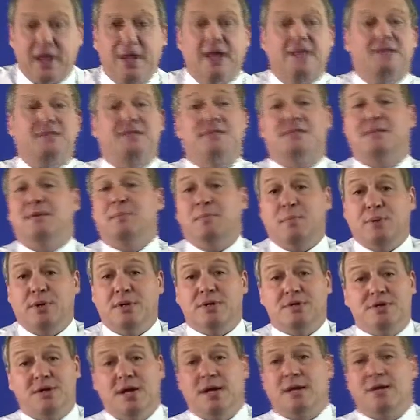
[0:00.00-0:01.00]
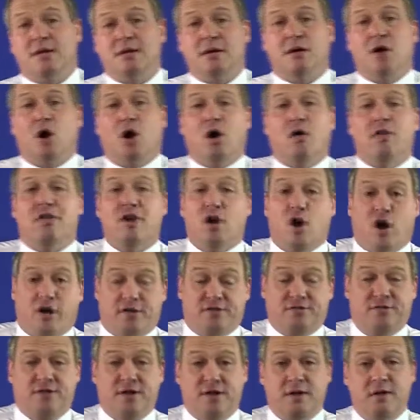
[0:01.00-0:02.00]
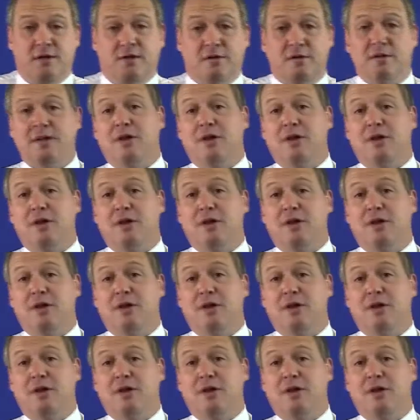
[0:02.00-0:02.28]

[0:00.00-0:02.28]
It's as simple as that. There are three.